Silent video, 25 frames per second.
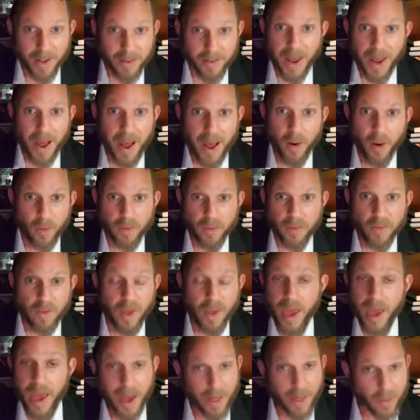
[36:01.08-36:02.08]
out,
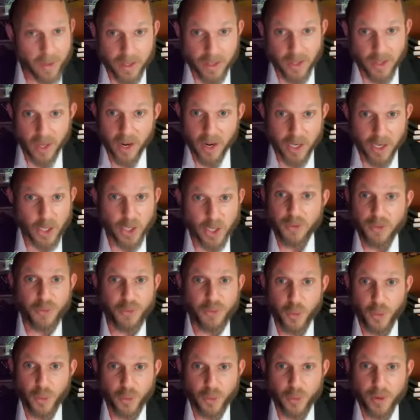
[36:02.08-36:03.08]
and there's delicious
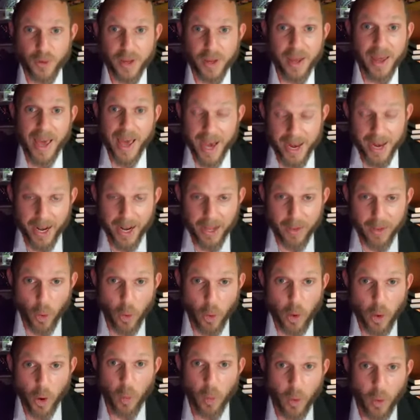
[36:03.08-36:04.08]
food, and I don't
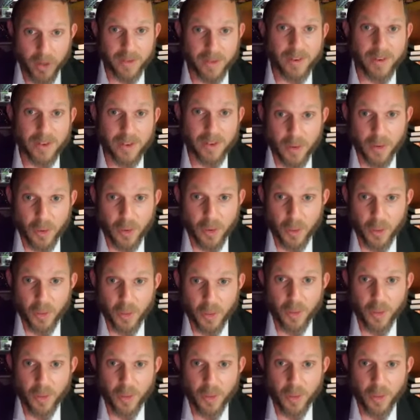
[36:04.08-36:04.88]
know what to do.